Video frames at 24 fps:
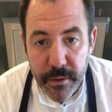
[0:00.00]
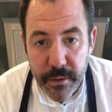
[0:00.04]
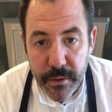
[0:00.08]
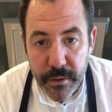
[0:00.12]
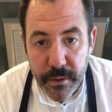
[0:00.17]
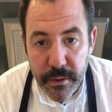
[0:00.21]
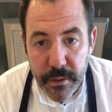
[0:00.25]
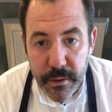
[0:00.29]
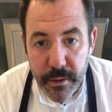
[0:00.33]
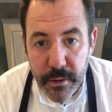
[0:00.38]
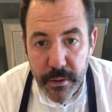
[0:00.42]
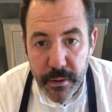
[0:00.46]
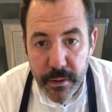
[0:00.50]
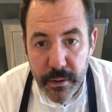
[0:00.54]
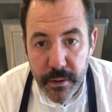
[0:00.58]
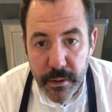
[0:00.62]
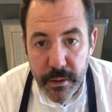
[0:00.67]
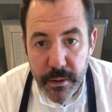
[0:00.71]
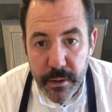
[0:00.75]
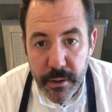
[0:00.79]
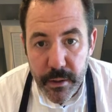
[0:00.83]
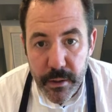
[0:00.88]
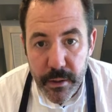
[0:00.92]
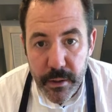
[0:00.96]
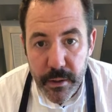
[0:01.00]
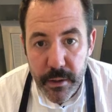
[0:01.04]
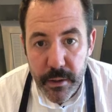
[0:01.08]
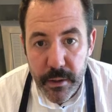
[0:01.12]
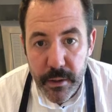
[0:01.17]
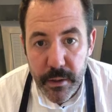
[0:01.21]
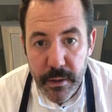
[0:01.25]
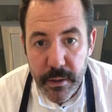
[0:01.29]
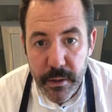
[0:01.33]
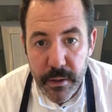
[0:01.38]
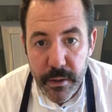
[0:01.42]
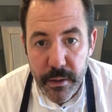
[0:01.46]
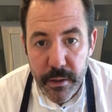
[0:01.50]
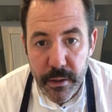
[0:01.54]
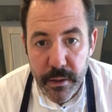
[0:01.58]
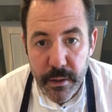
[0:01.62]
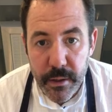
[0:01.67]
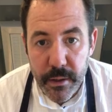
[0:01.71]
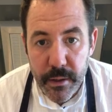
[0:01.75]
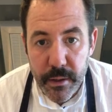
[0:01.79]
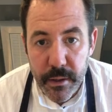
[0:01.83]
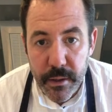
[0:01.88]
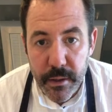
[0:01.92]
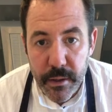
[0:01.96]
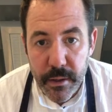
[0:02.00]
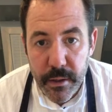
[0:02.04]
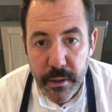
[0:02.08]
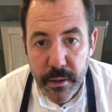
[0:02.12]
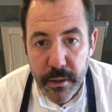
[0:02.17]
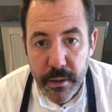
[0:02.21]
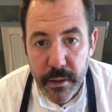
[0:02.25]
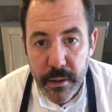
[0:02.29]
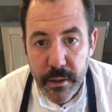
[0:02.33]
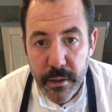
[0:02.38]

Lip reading: (no one is talking)